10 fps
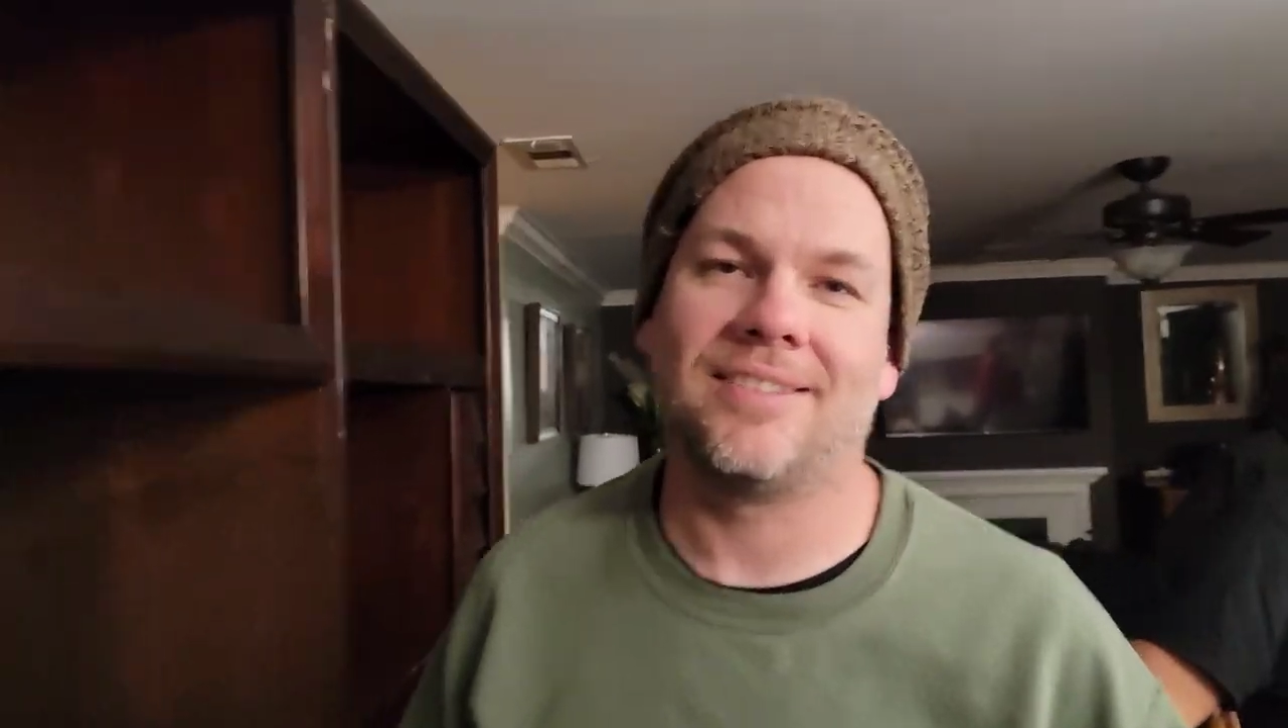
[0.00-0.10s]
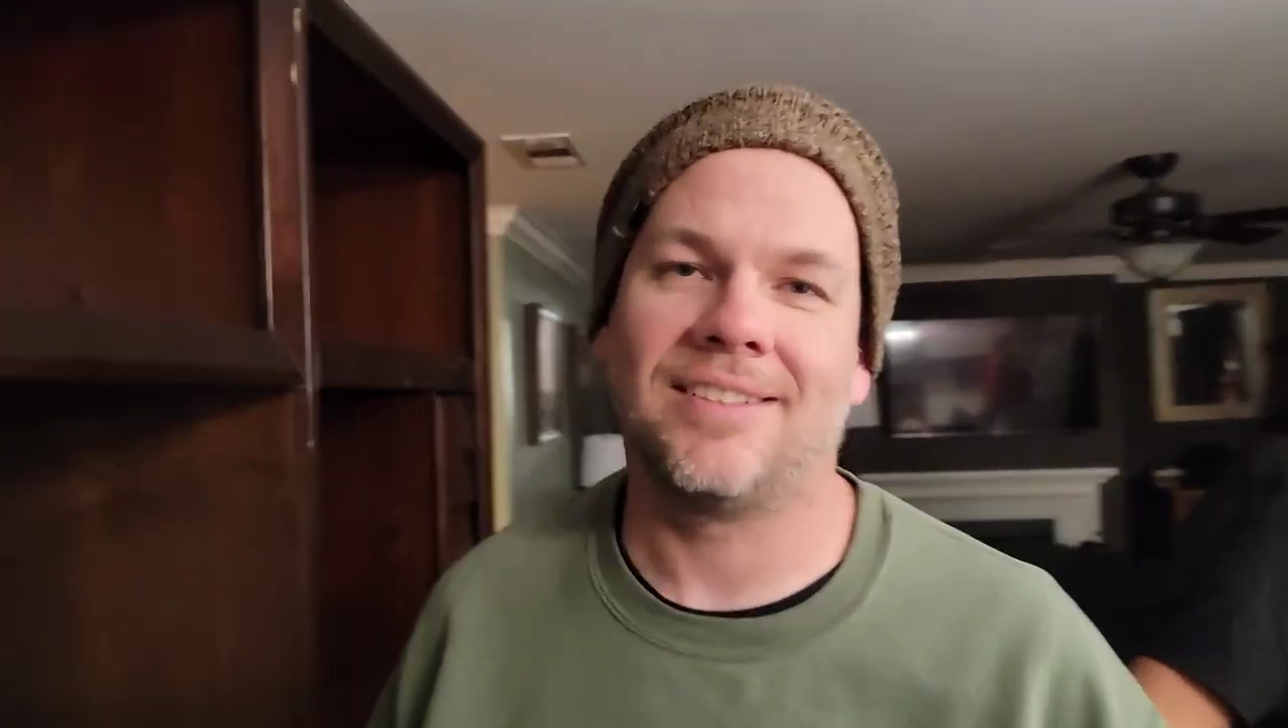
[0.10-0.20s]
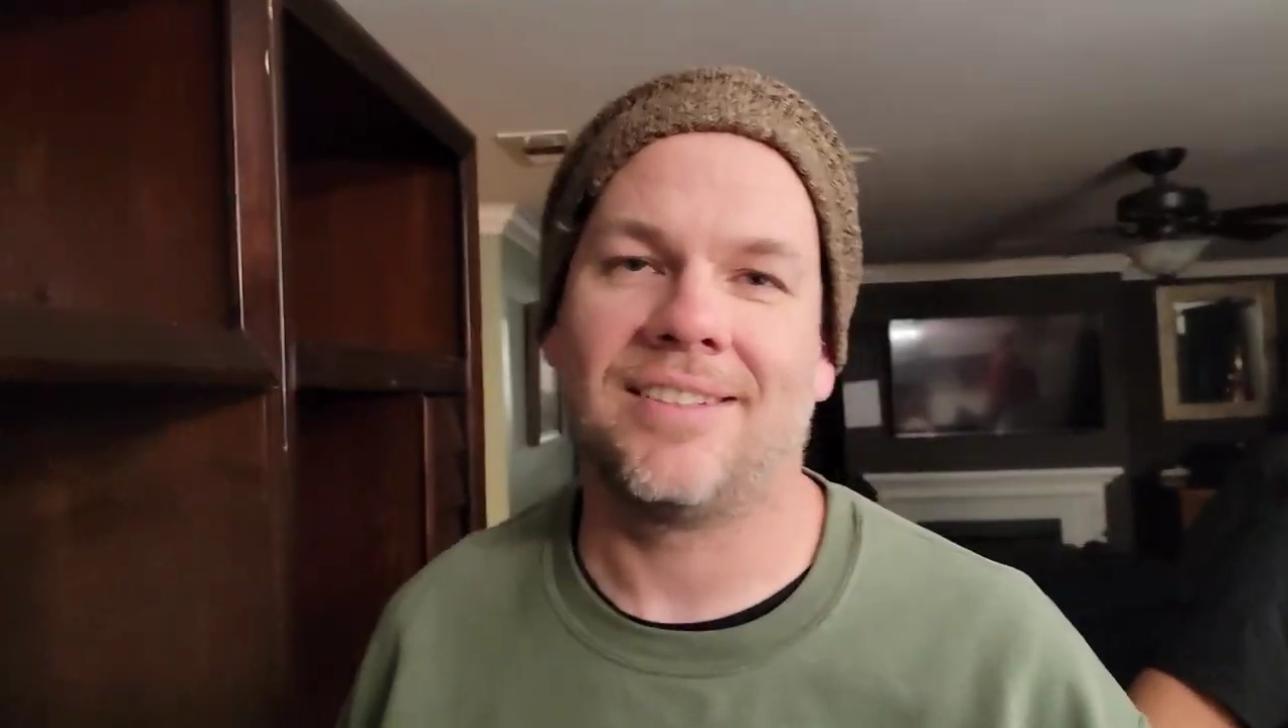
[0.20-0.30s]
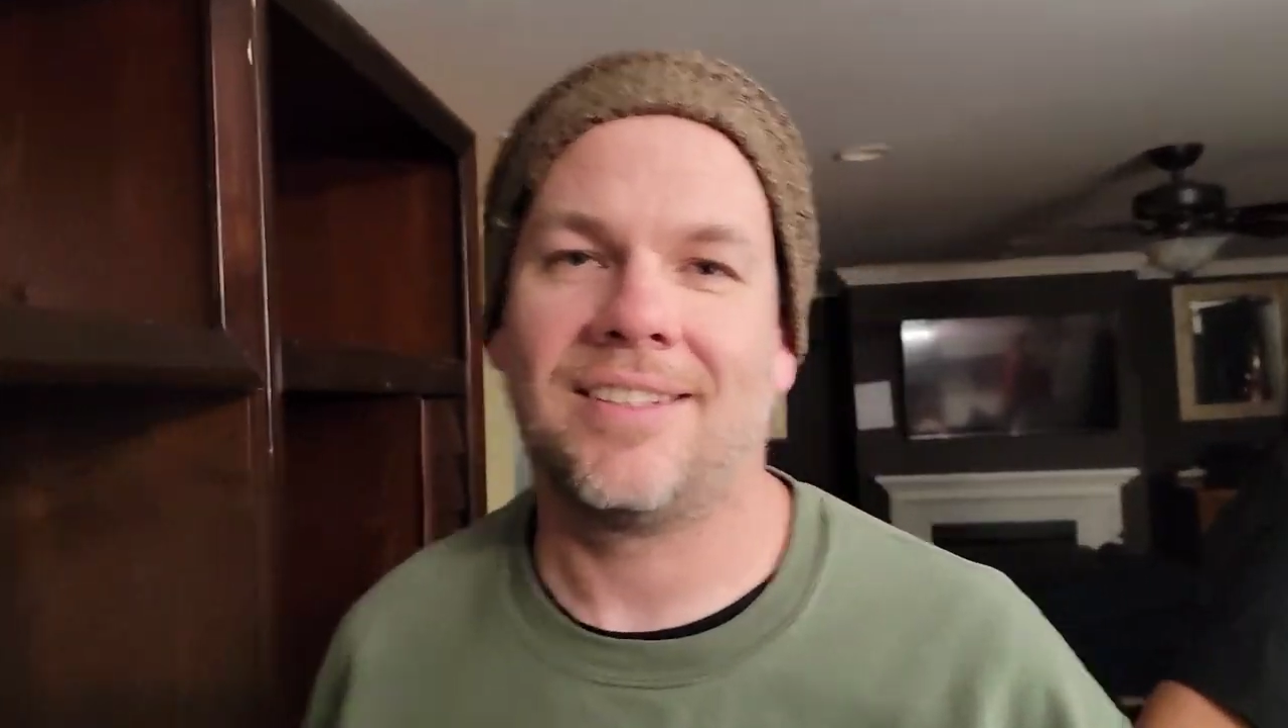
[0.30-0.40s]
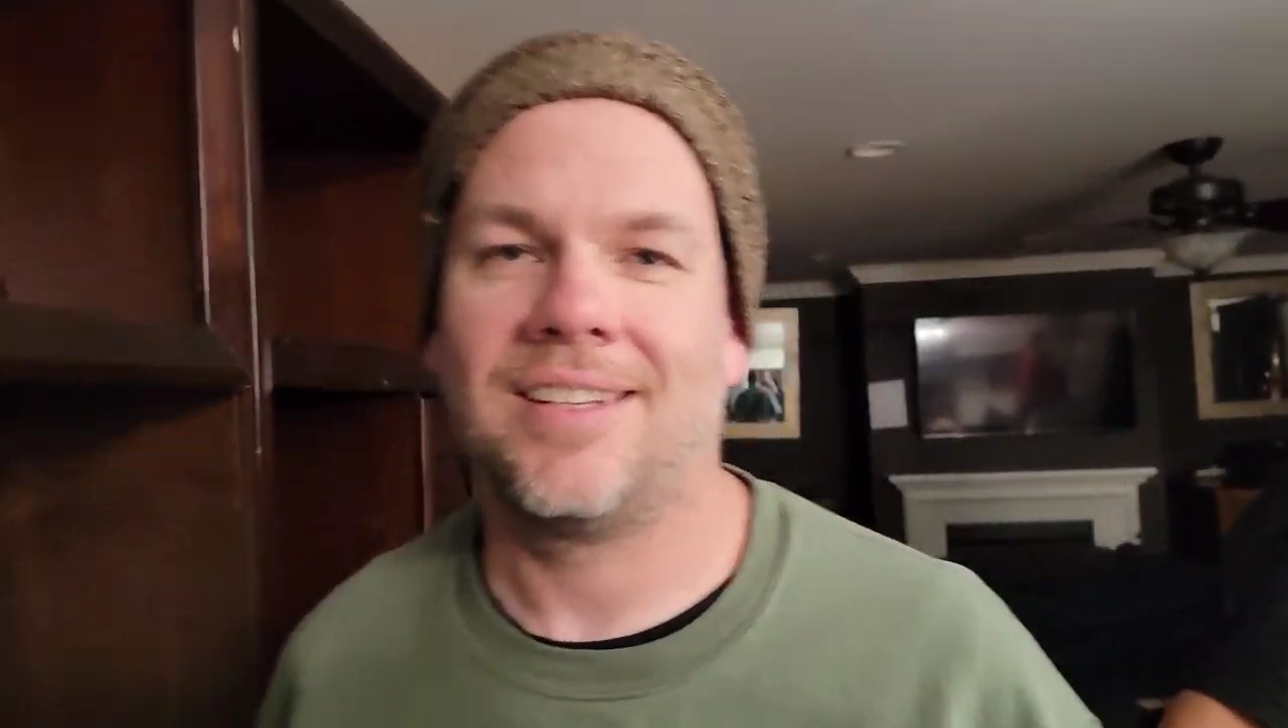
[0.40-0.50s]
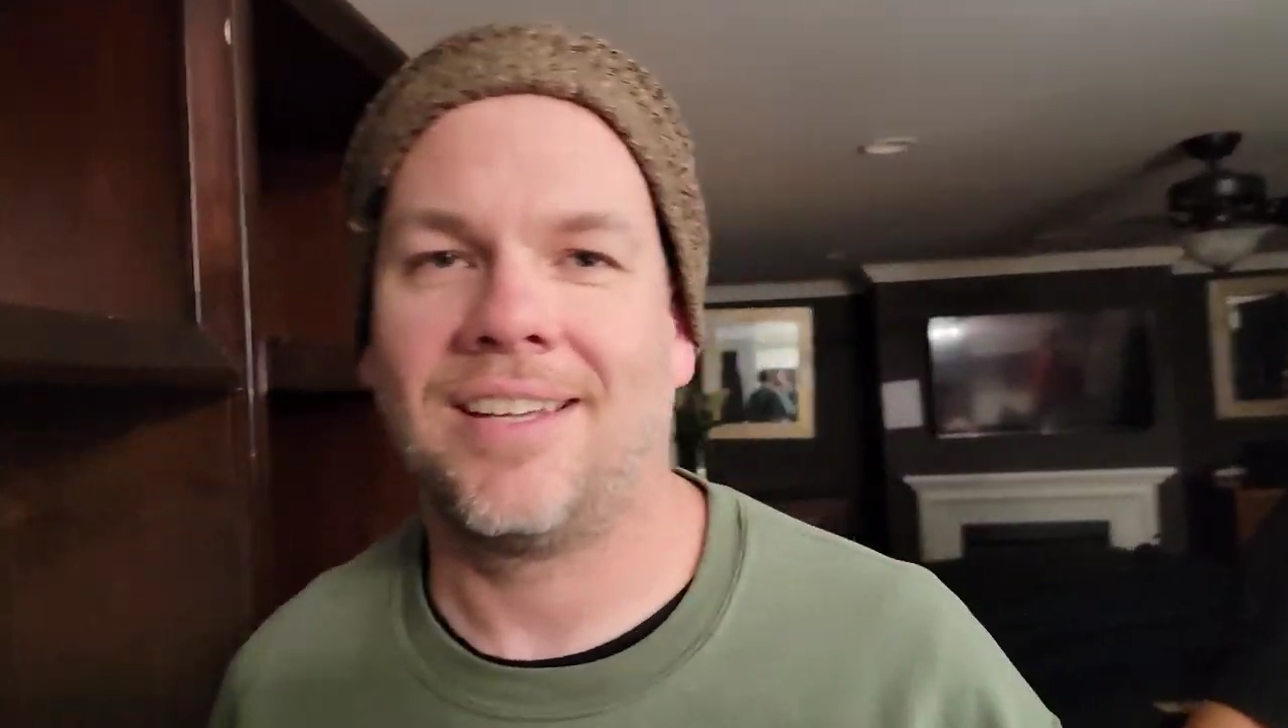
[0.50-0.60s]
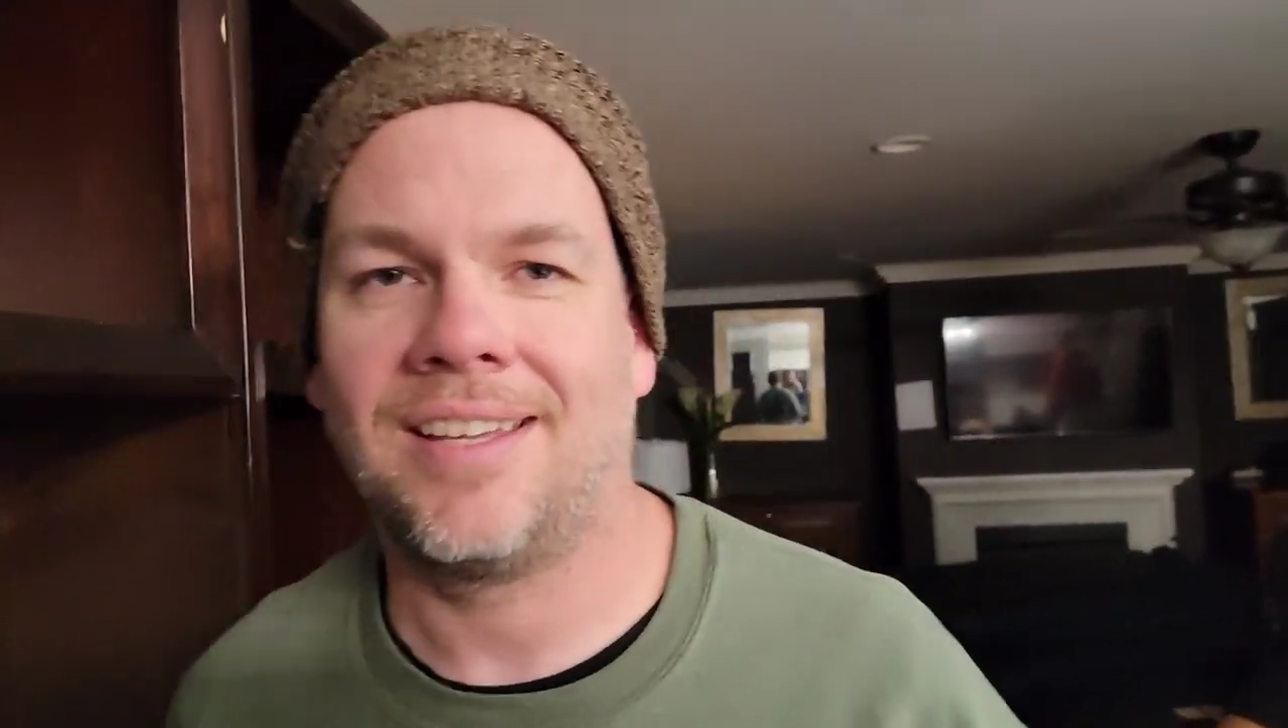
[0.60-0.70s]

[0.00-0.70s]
I haven't seen this